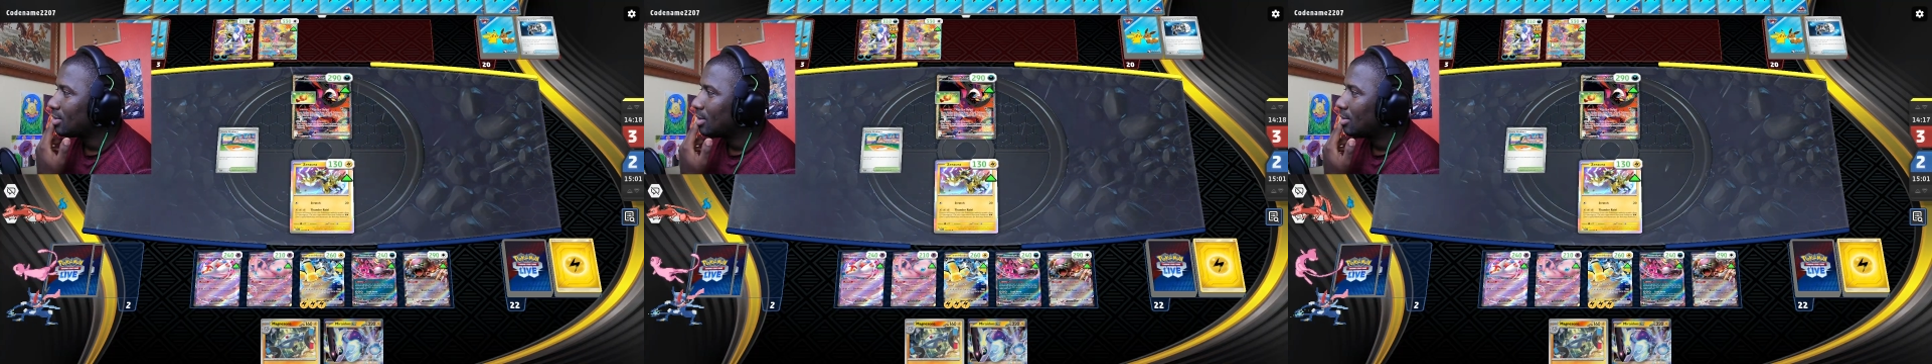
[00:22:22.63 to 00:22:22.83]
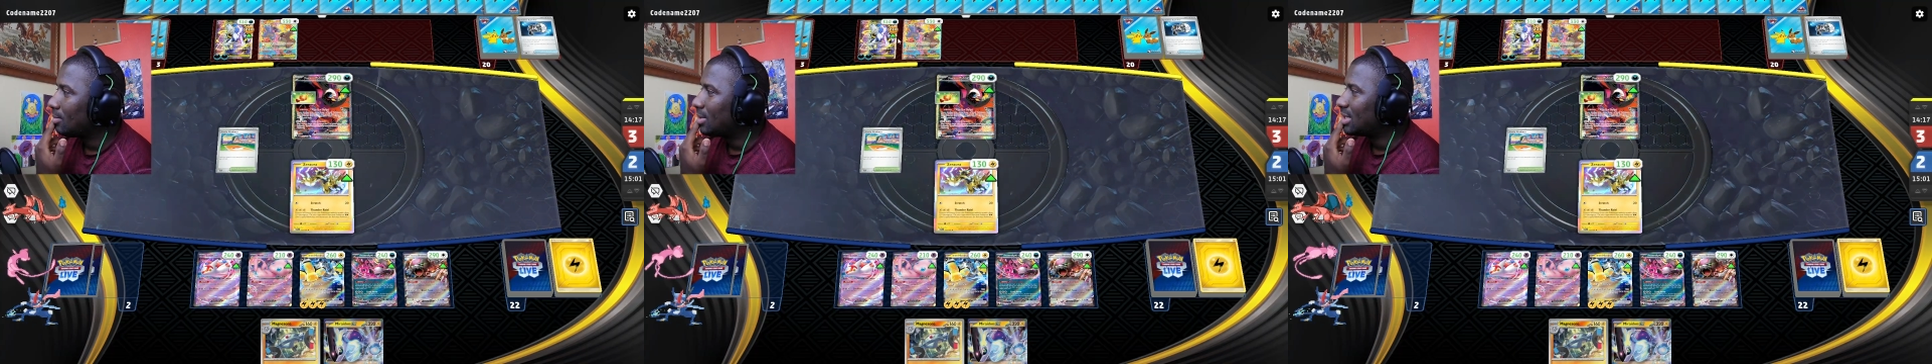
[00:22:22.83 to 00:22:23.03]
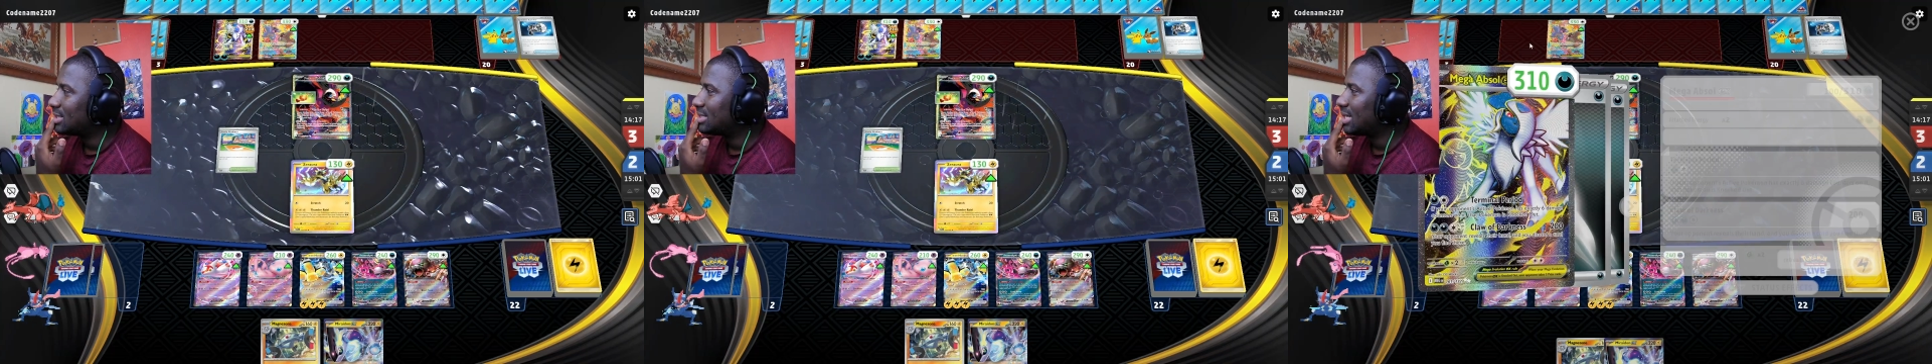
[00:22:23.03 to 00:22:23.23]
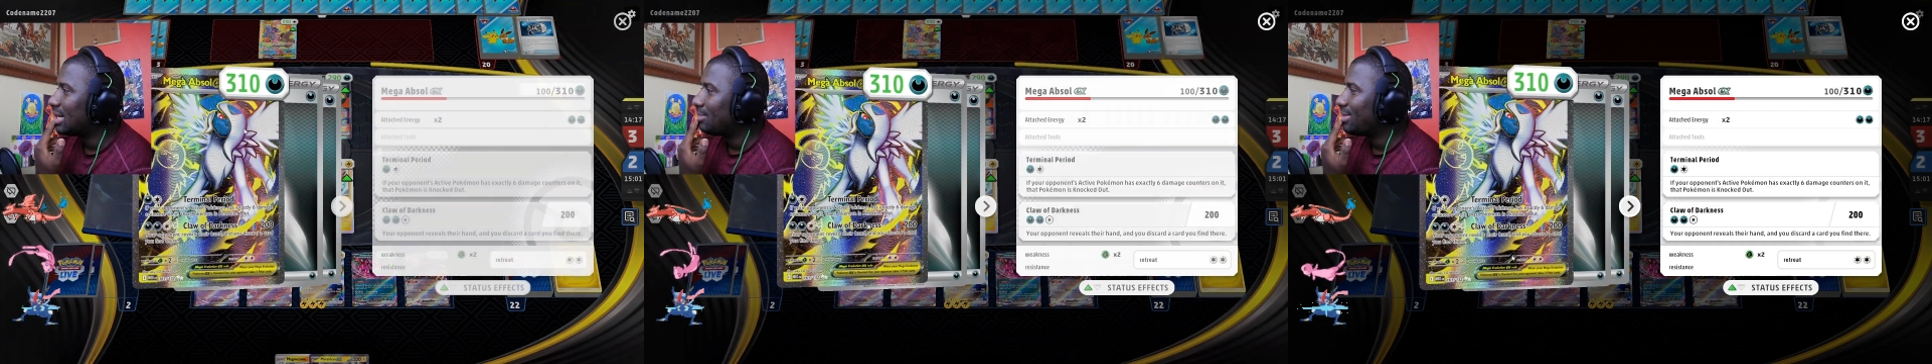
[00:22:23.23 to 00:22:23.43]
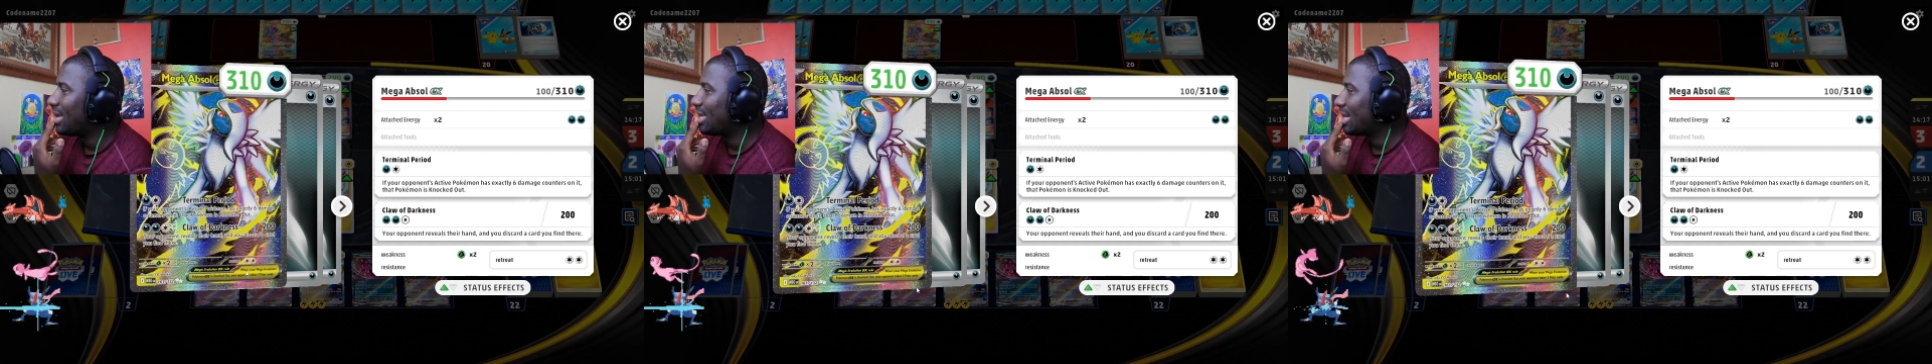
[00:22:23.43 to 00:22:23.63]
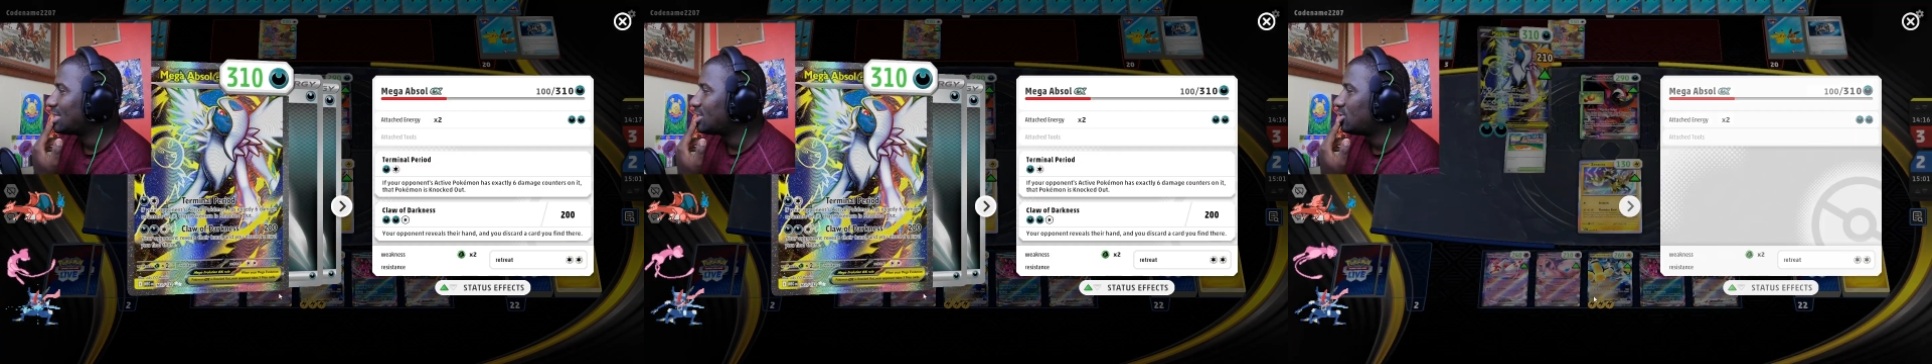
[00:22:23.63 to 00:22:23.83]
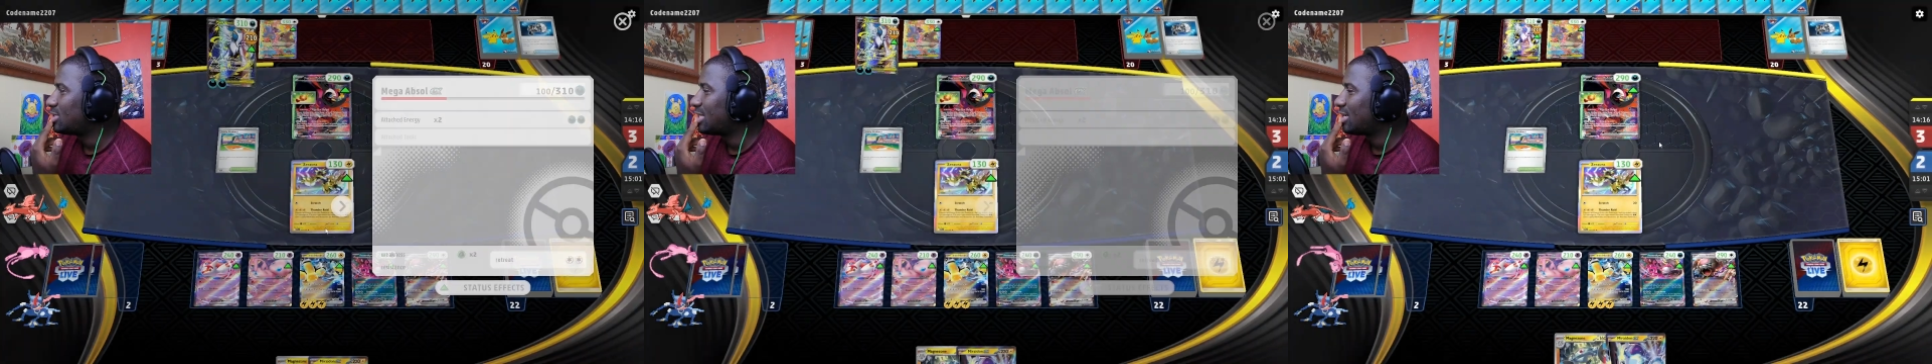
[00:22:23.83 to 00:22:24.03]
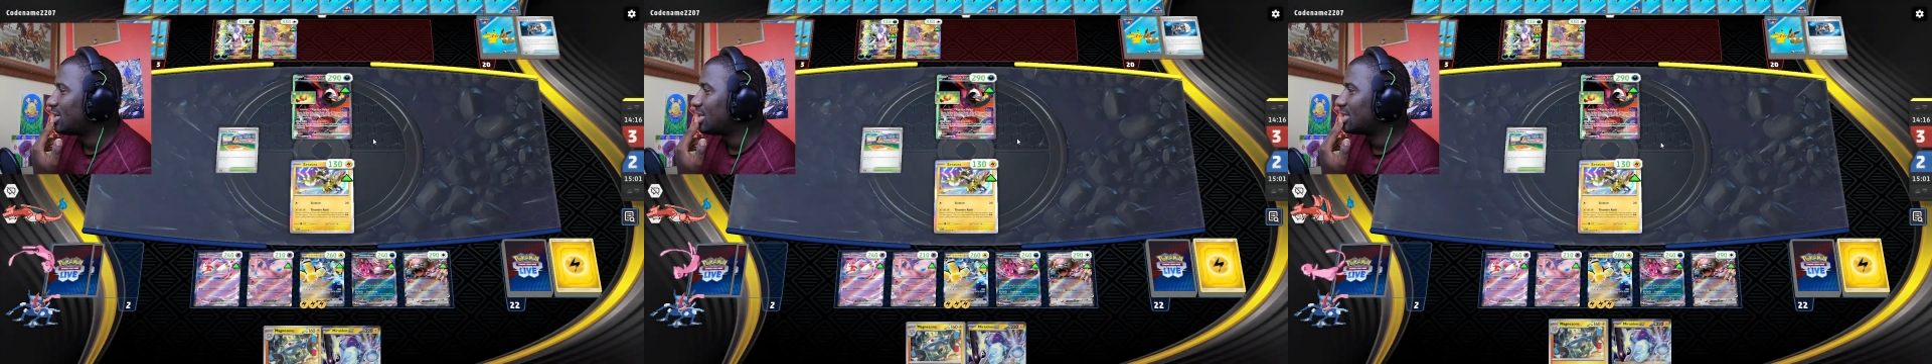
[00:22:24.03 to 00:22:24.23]
But yeah, you have
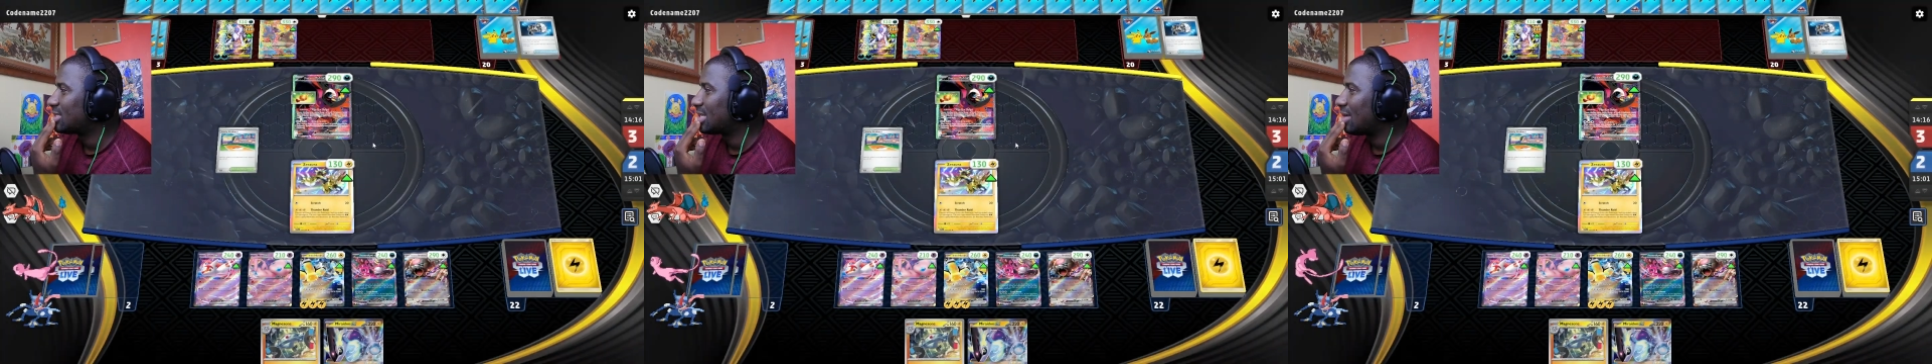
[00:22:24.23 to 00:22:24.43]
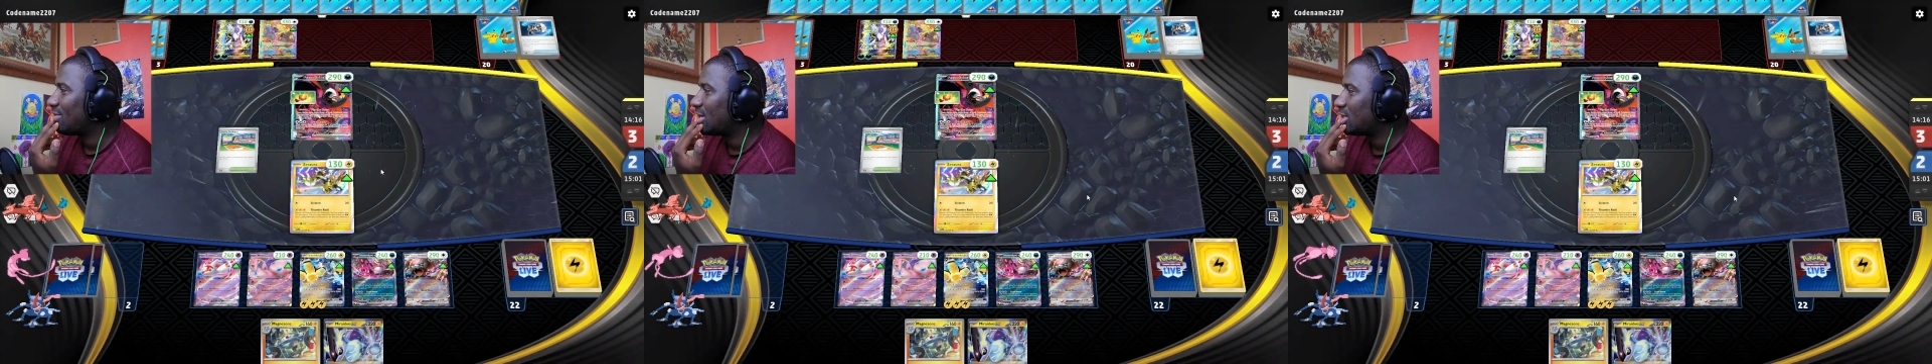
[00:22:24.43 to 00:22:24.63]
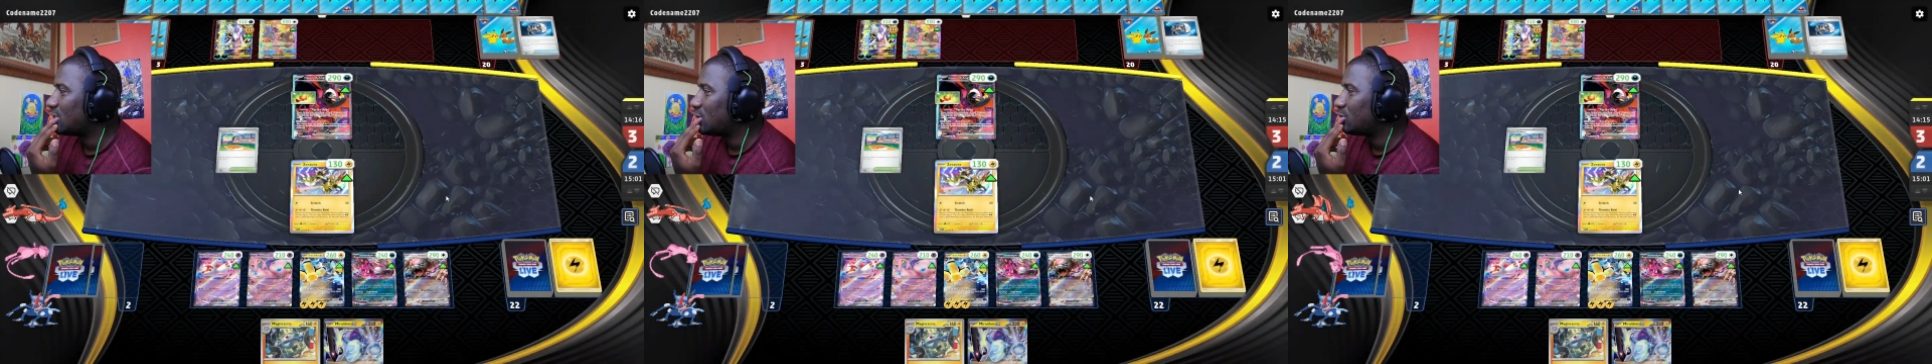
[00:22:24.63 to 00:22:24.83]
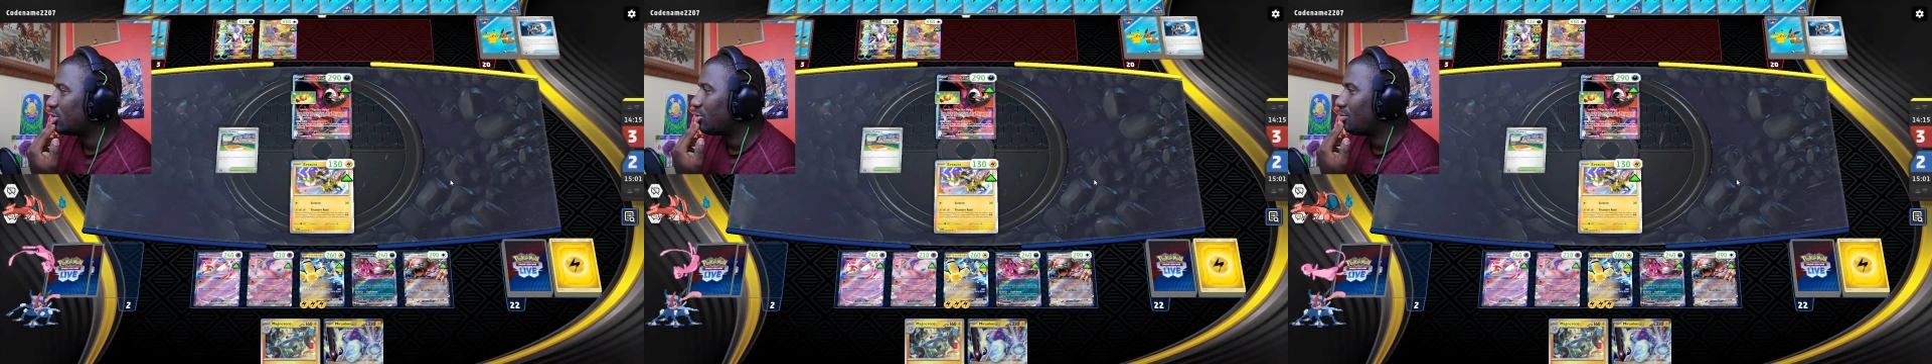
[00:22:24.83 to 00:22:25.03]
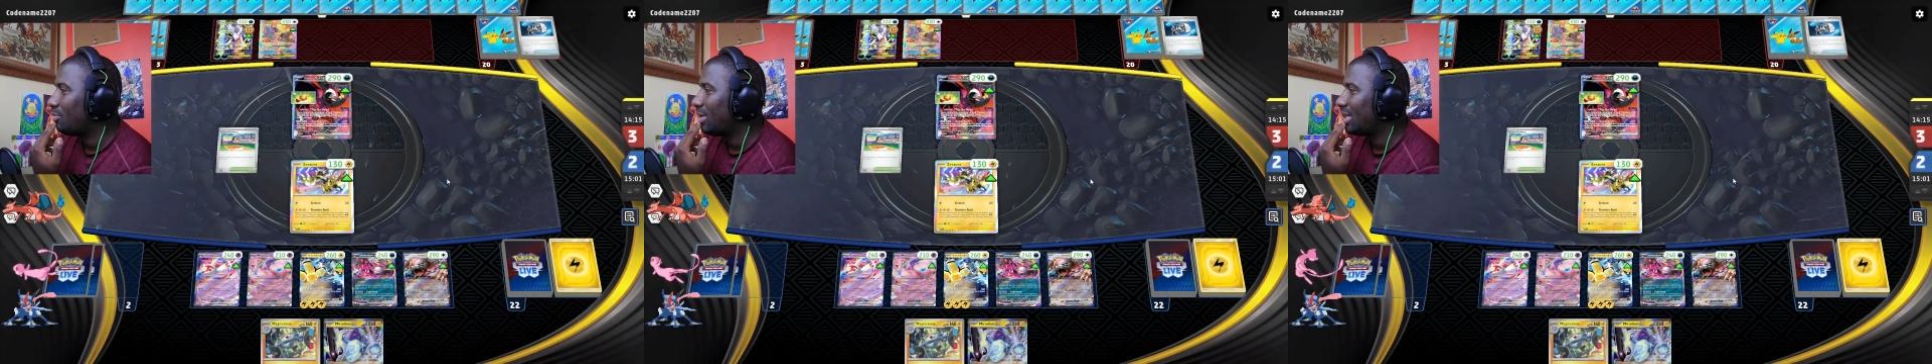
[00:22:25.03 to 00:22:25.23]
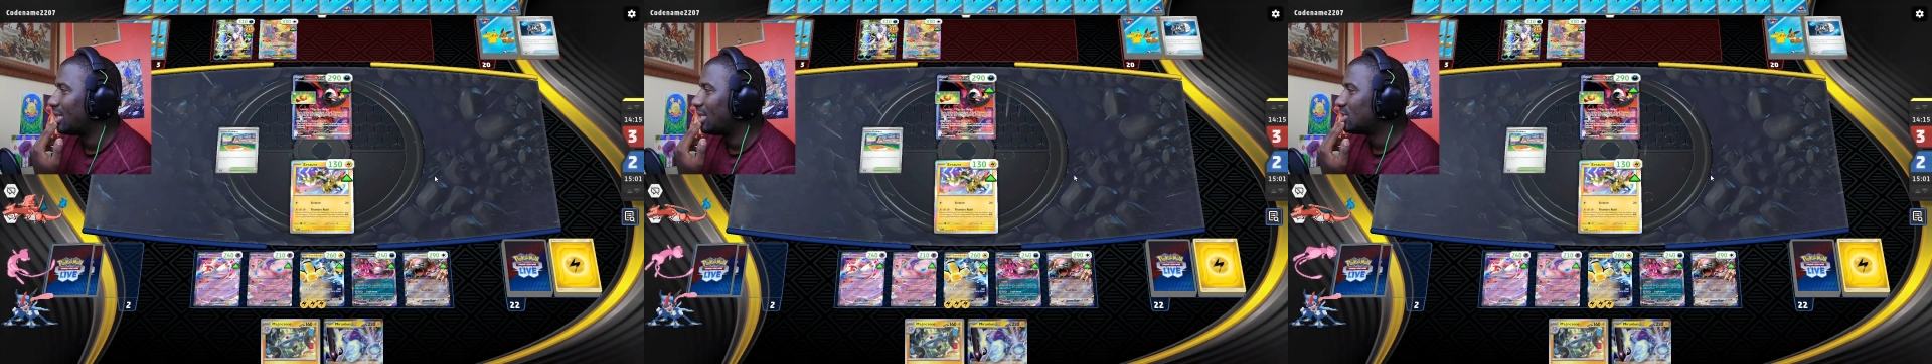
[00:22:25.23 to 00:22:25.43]
210 on you, so you have 100 remaining. So